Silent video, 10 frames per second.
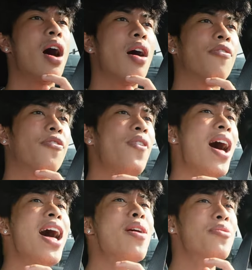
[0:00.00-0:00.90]
I
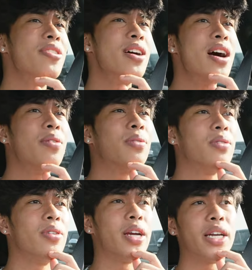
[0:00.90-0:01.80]
found
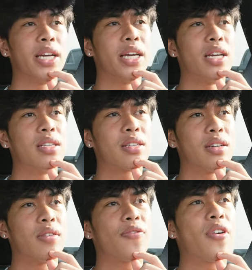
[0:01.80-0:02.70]
no
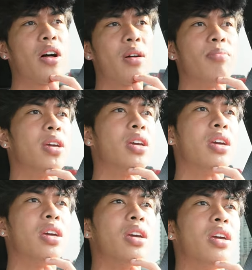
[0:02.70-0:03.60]
reason for
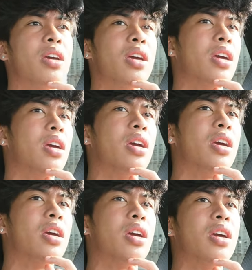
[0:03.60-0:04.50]

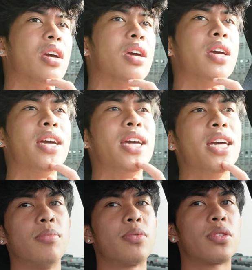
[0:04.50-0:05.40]

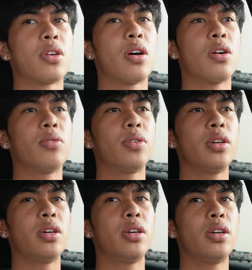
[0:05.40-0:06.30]
me. I'm
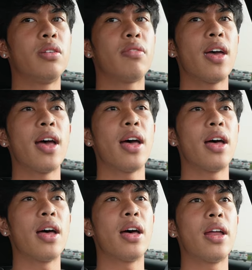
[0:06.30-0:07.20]
sorry
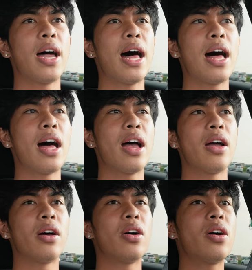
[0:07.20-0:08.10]
that
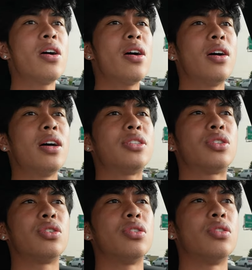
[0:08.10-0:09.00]
I hurt
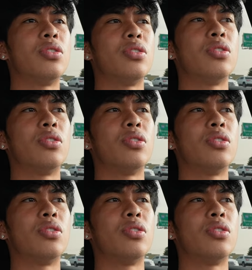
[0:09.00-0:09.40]
you.